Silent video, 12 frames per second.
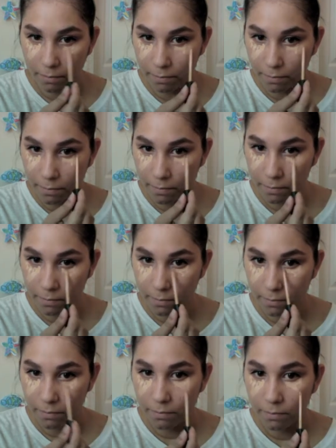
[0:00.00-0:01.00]

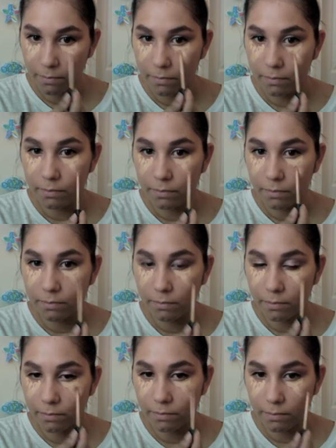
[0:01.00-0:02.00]

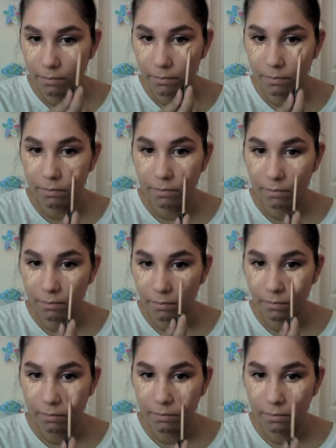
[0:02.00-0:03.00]

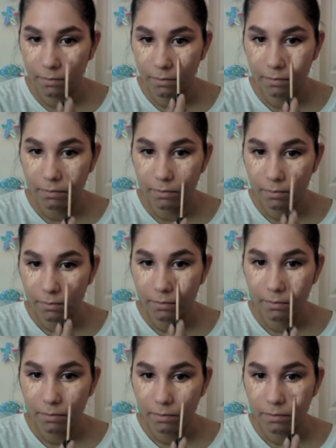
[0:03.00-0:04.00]

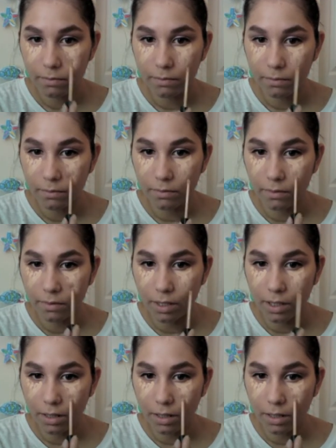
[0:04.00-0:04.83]
[no speech]